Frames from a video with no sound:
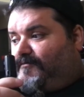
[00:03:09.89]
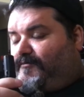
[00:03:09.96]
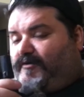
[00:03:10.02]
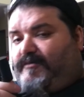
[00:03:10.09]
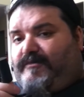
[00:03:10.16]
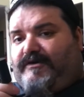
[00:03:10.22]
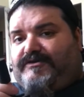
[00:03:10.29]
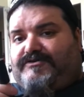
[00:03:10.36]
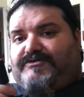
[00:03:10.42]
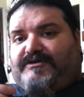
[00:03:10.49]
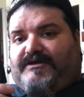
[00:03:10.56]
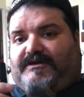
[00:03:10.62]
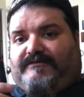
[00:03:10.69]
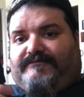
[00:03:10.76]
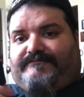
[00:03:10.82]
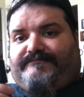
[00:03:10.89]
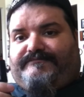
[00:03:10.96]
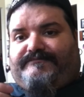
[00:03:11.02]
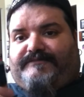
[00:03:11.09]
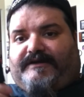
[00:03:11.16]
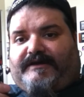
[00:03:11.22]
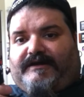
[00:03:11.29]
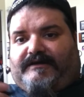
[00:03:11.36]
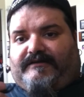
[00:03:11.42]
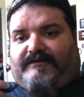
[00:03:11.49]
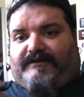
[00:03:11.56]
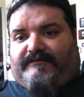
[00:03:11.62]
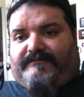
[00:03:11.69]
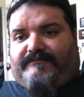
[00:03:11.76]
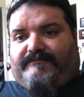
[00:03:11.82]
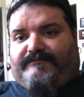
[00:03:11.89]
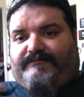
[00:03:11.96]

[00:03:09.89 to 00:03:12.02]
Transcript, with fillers: pretty much in that kind of thing.